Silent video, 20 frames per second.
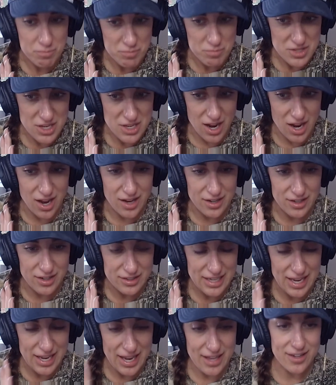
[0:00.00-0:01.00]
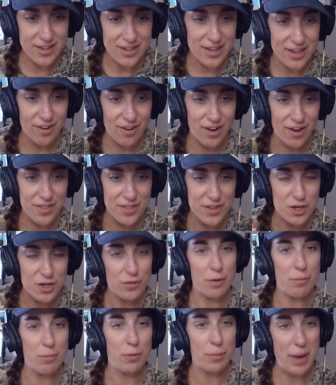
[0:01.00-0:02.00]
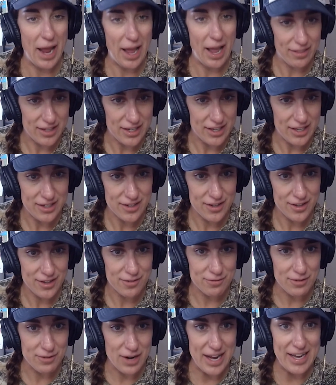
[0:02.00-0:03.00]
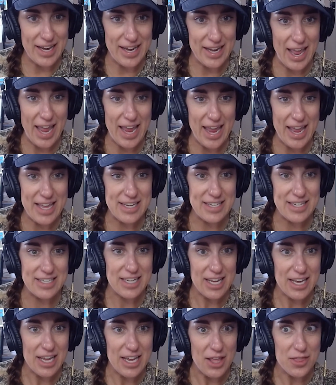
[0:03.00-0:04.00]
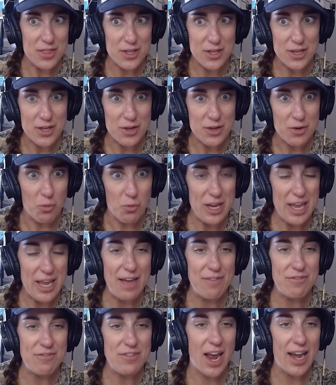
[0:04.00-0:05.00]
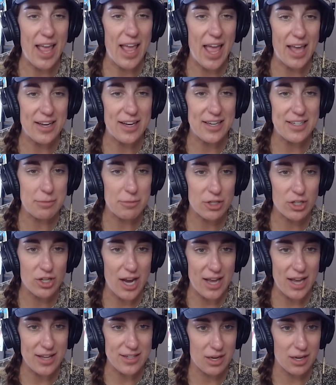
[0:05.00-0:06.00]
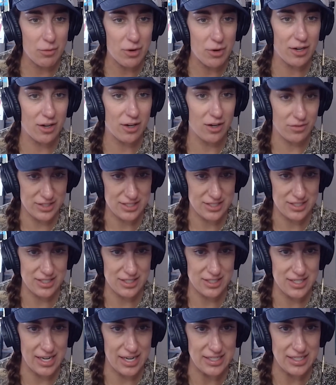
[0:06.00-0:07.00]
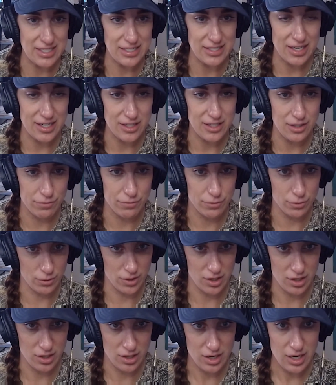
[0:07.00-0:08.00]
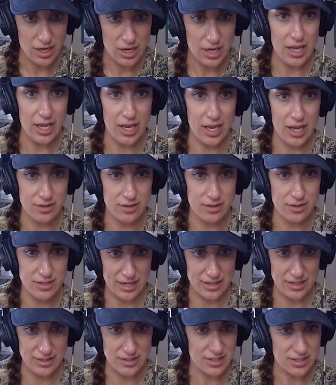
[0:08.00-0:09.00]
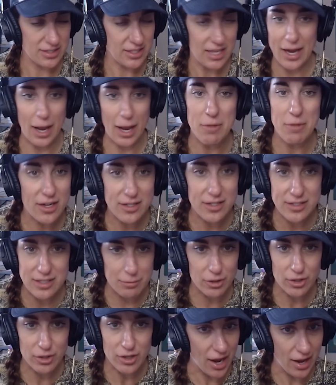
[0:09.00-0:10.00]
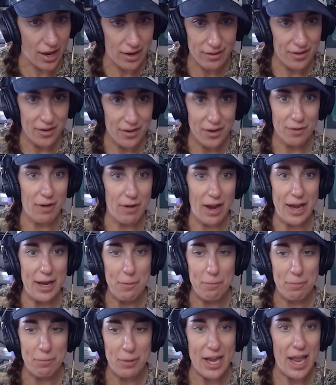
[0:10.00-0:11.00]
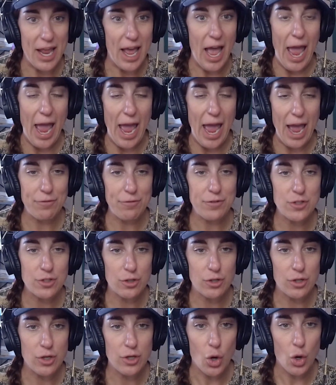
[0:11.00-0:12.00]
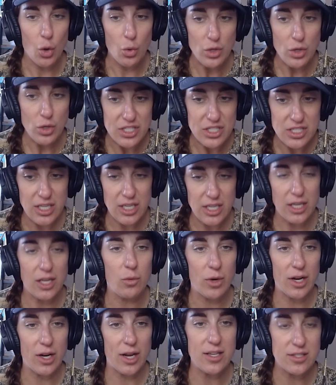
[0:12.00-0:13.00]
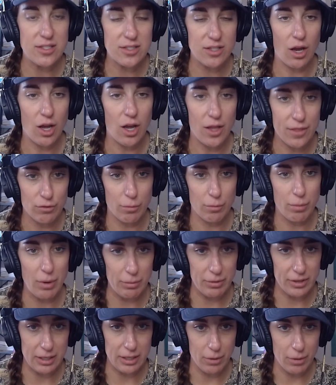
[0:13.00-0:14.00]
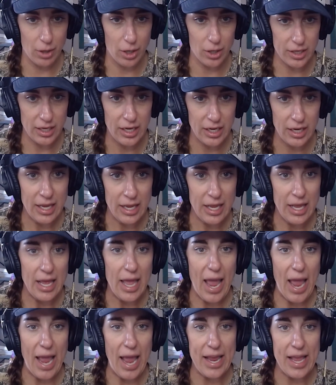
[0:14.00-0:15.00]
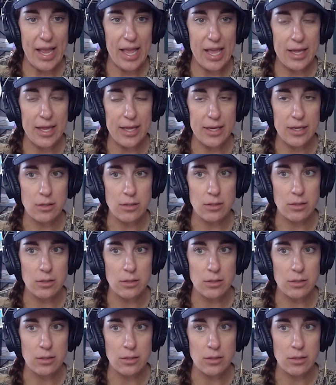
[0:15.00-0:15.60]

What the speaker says: candidate on the November ballot, right? And we have not had a Democrat in statewide office since 1994 in Texas. And I'm not a Democrat, right? But after seeing what I saw in the Republican Party and